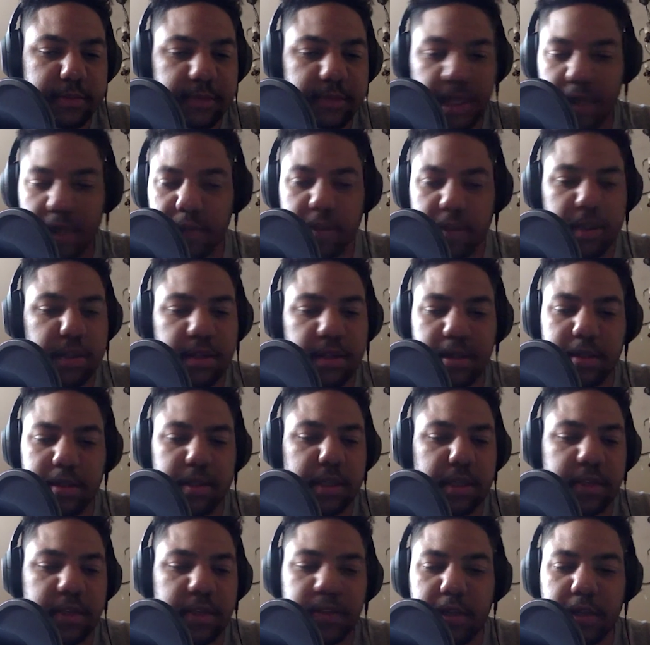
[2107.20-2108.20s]
That's
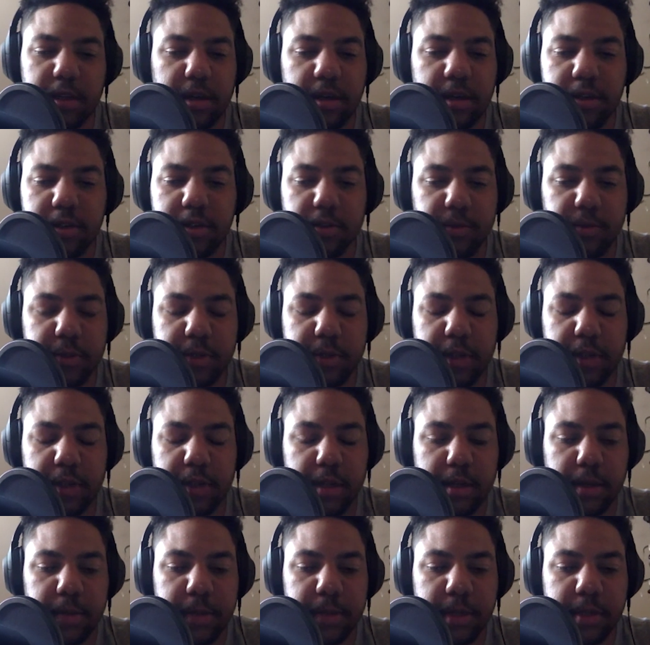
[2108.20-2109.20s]
it,
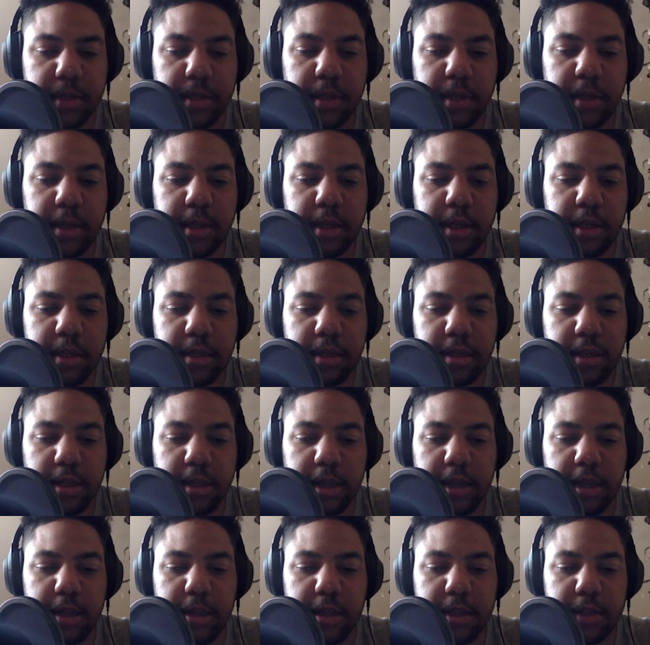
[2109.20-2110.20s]
100%. I mean, learning
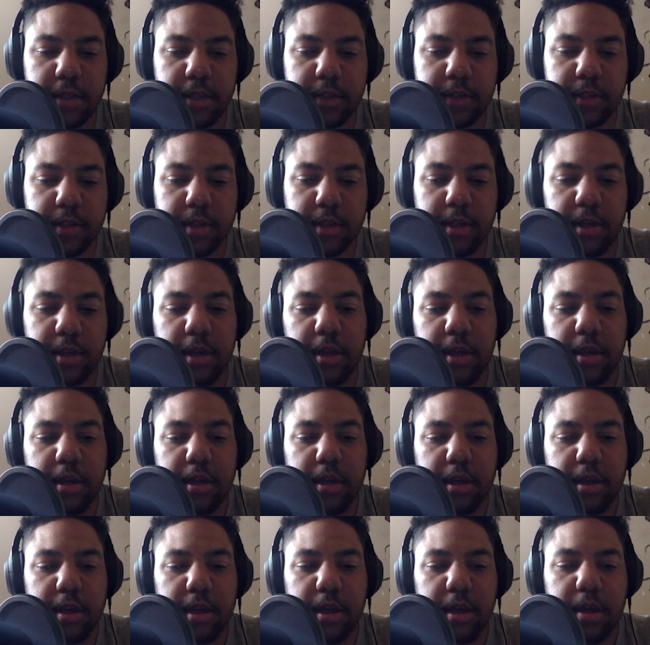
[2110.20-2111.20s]
that there's,
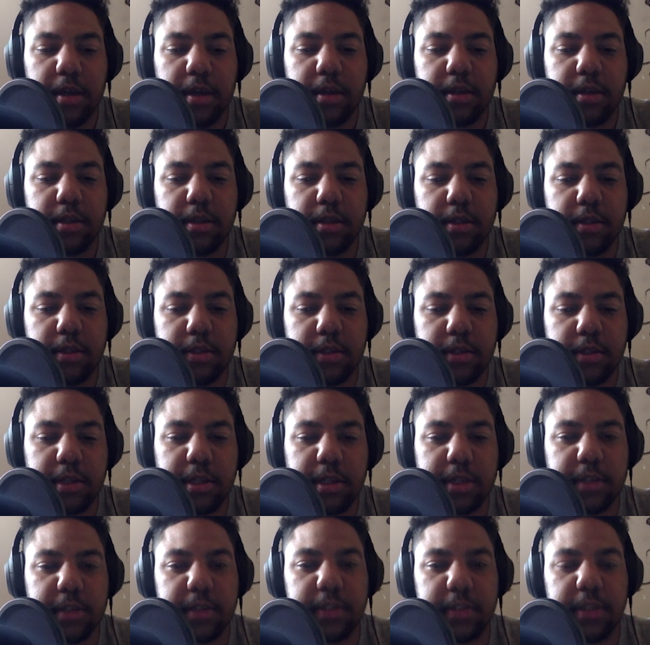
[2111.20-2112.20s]
there's a
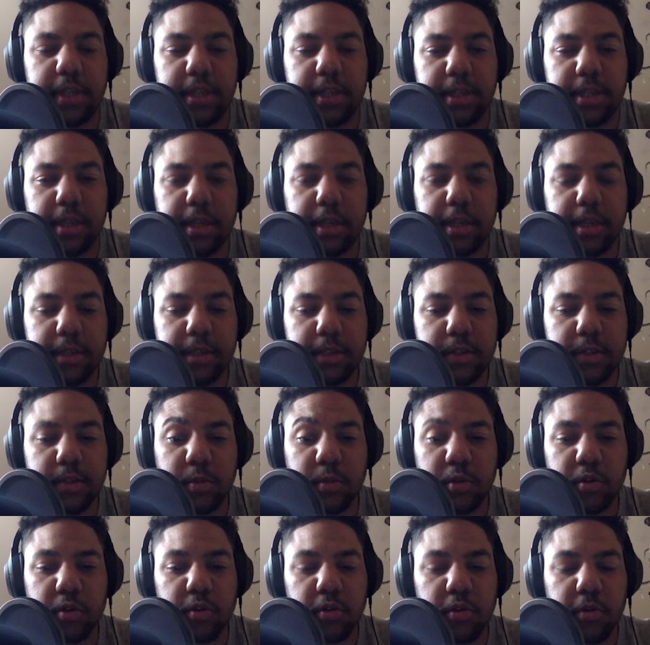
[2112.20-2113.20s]
classic saying like less is
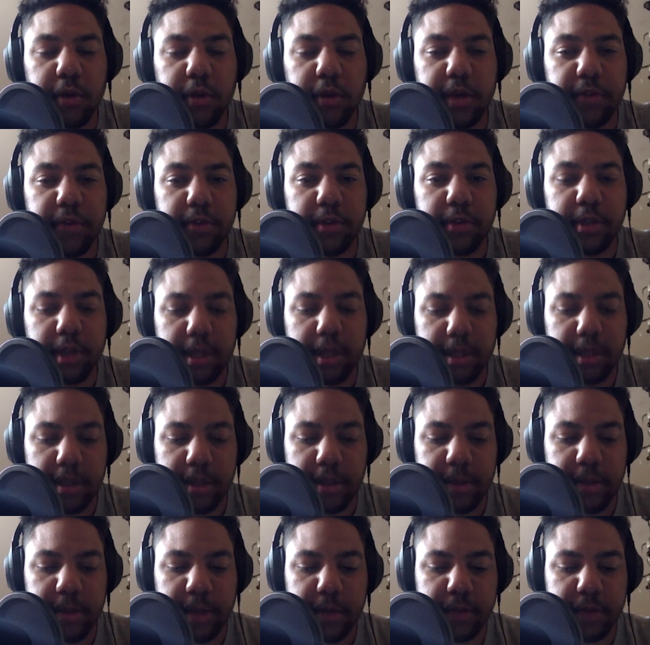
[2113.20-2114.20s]
more or whatever. Like the
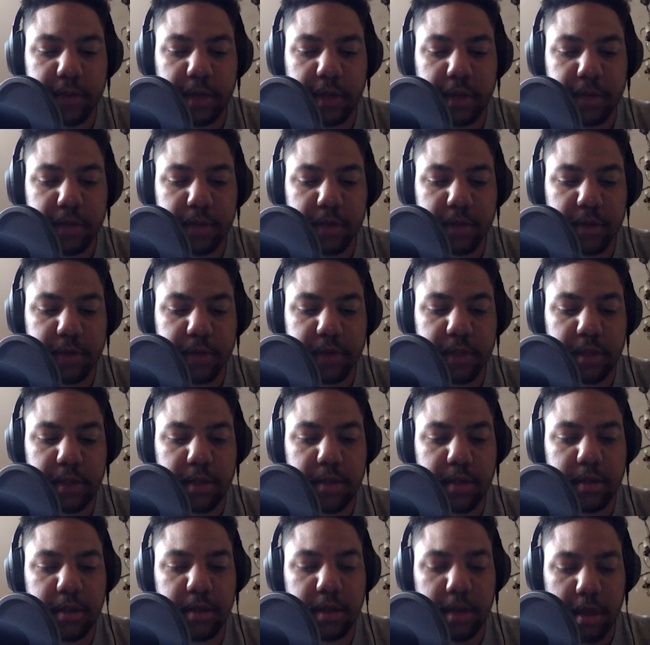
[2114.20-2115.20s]
amount of times that I've
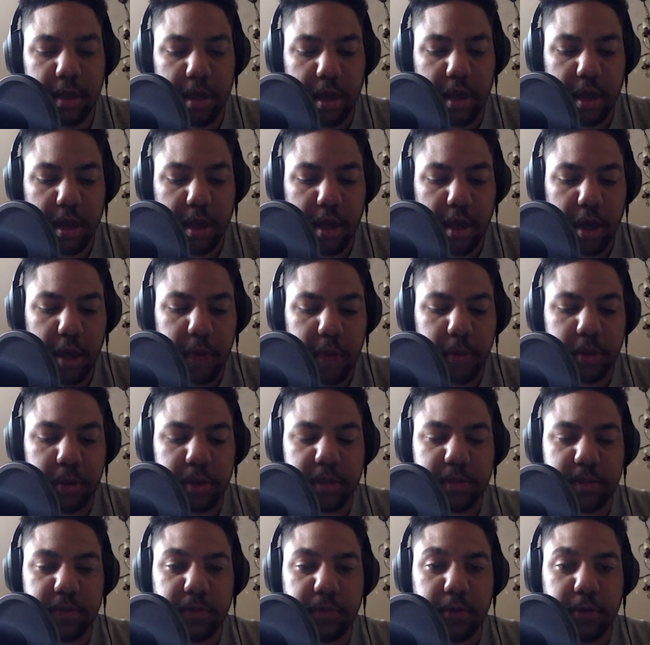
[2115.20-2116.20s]
seen
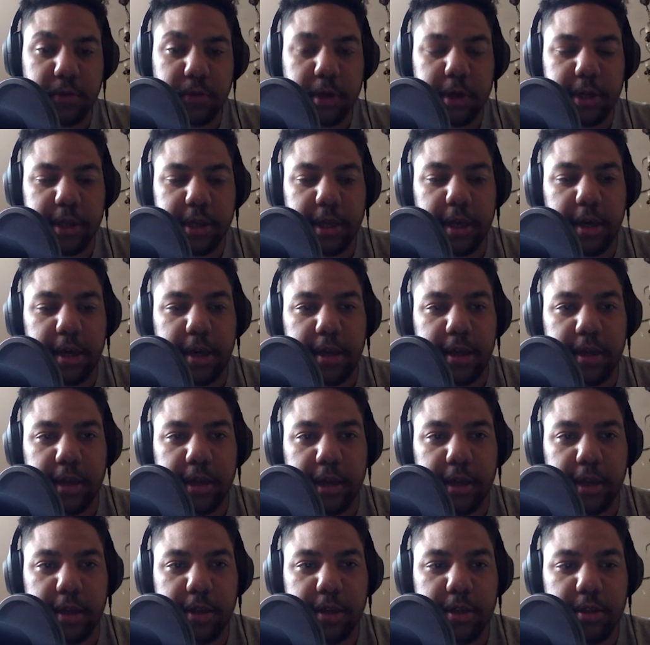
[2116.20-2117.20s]
bodies of work that
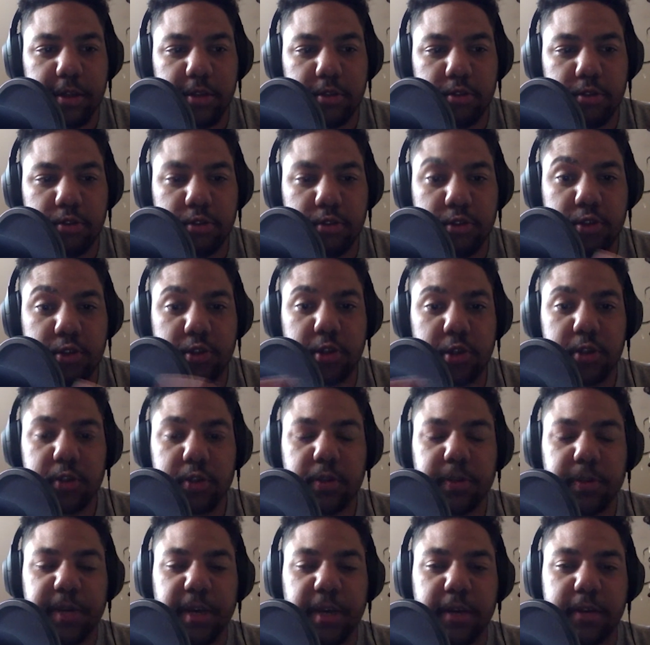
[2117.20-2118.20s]
like
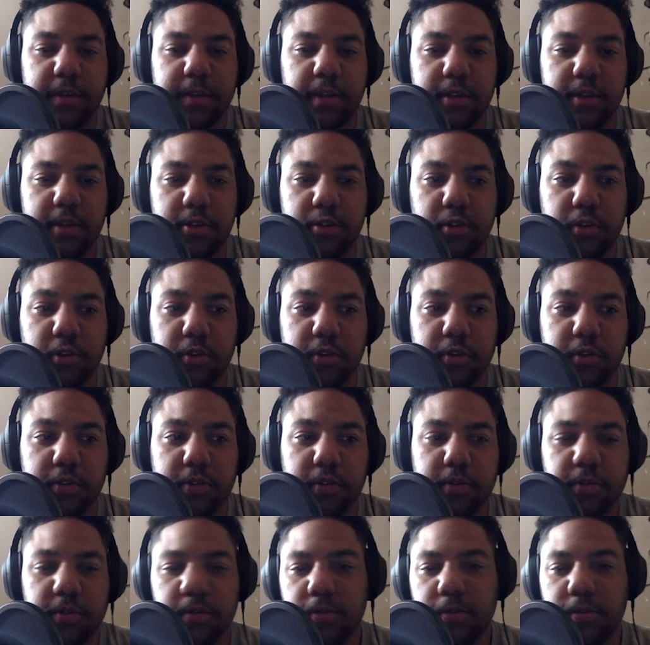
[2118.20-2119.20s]
just about touch on